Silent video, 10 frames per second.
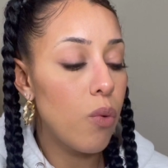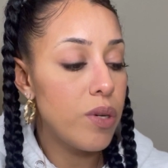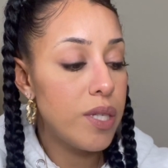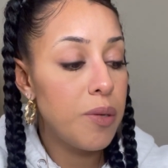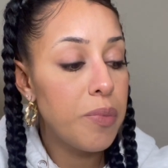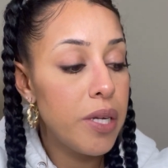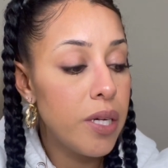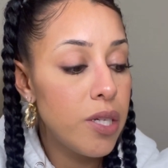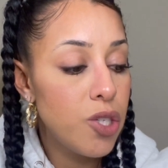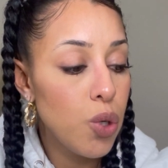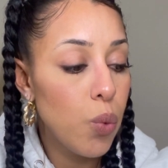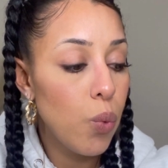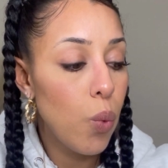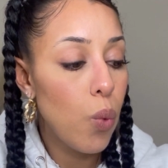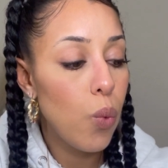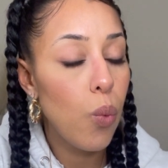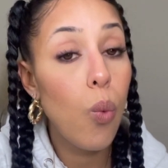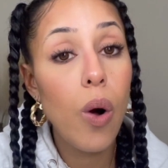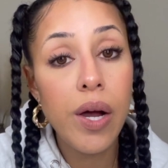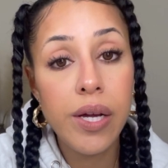admitted to
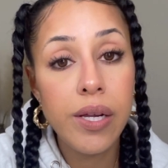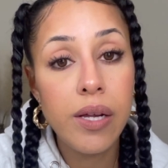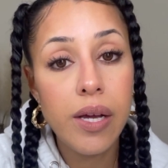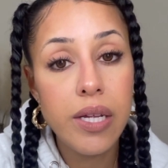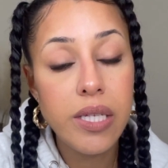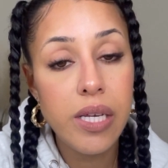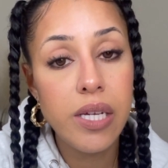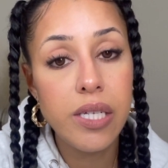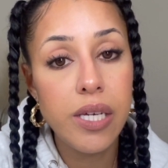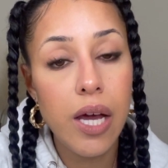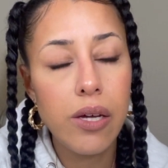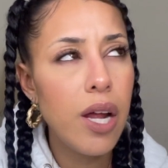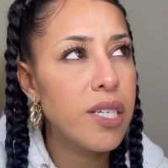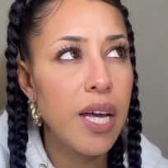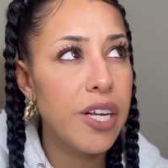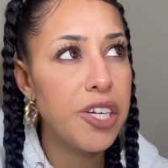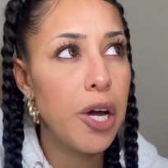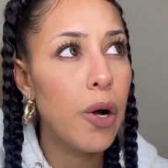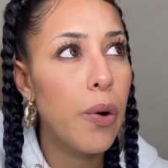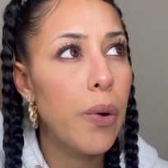one in not San
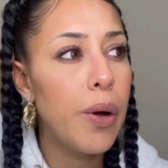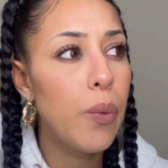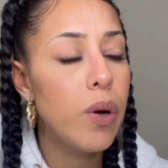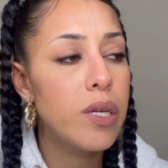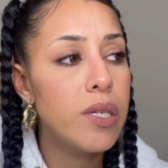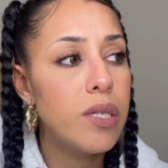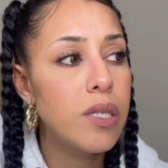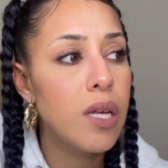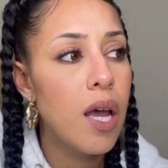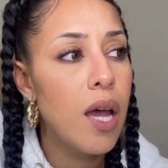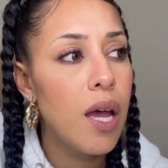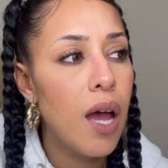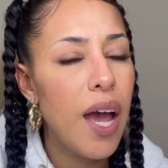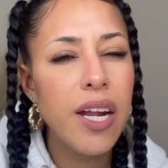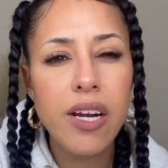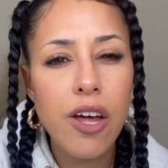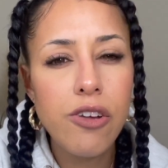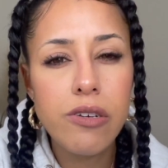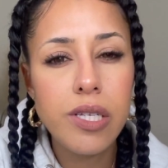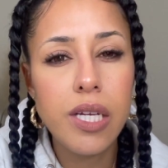Diego, it was in
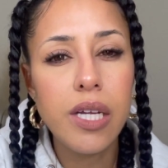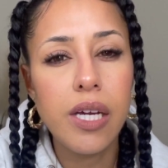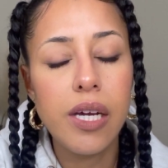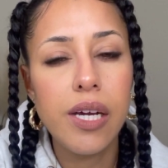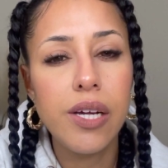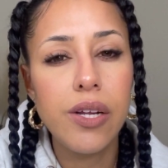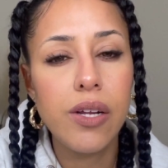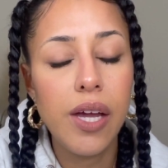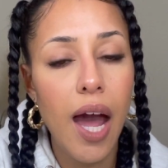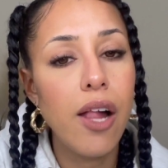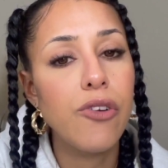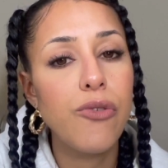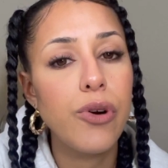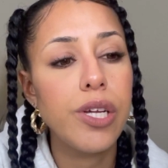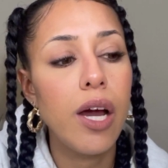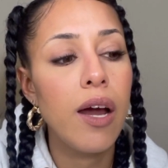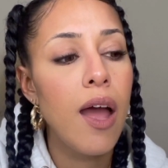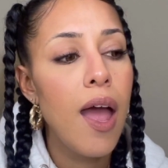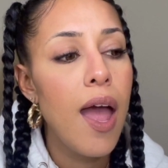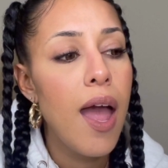another city in California.
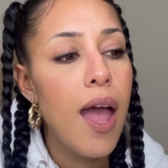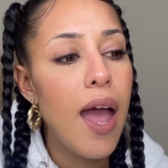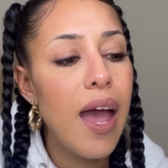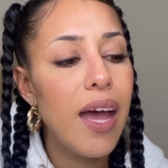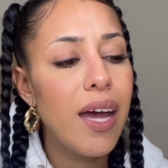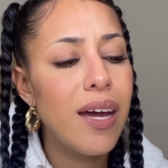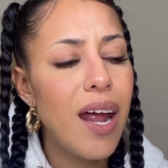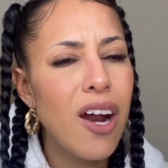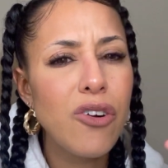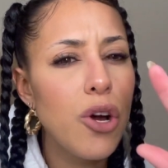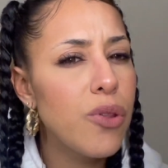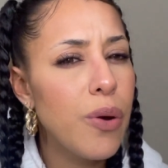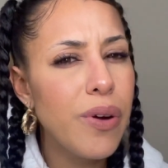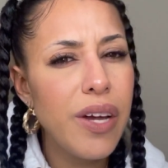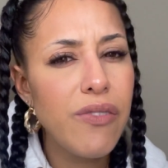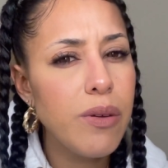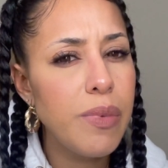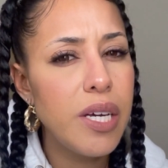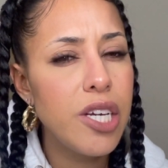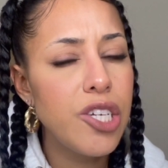And I don't know, they were giving
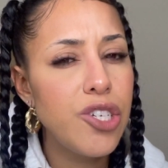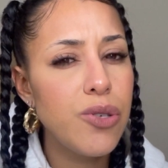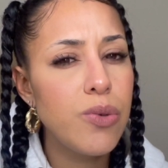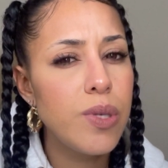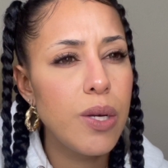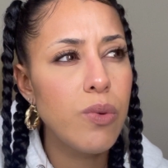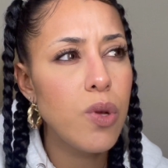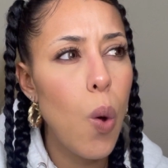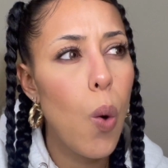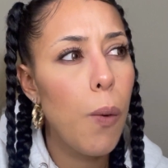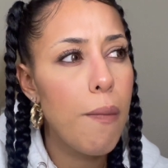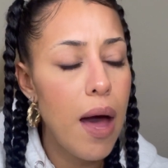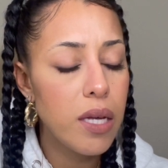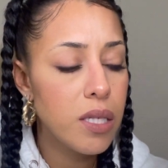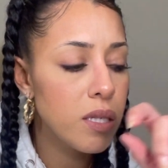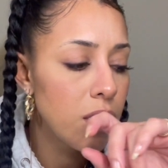me issues. It was a whole mess.